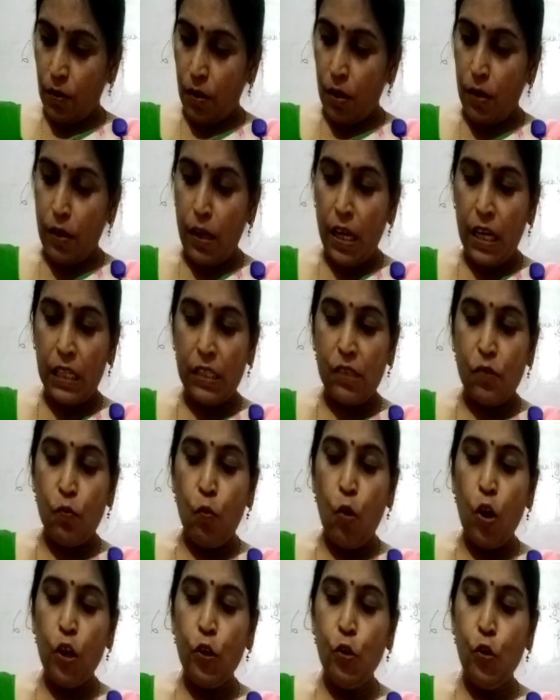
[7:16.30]
Next,
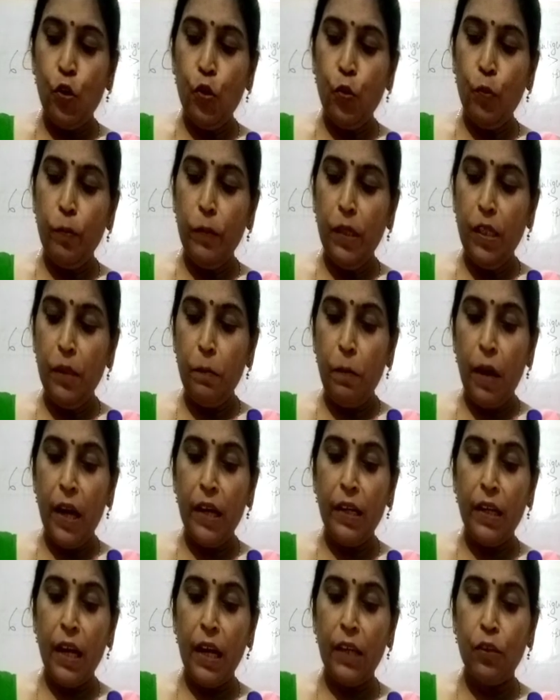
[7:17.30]
what do you mean by
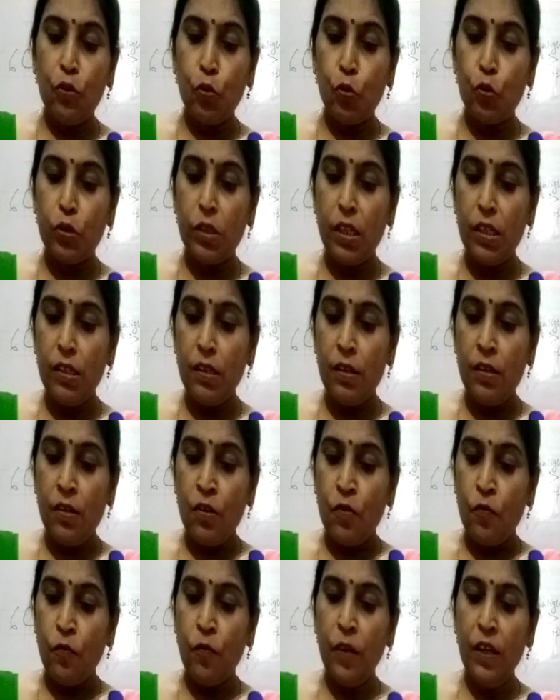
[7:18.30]
nitrogen
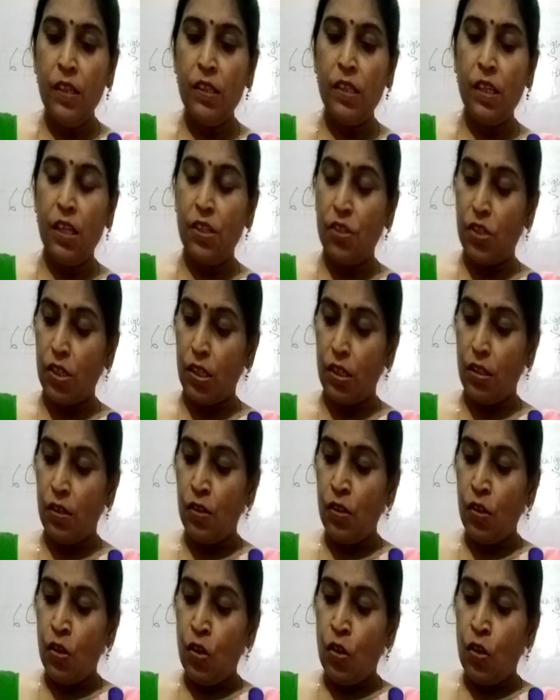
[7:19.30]
fixation?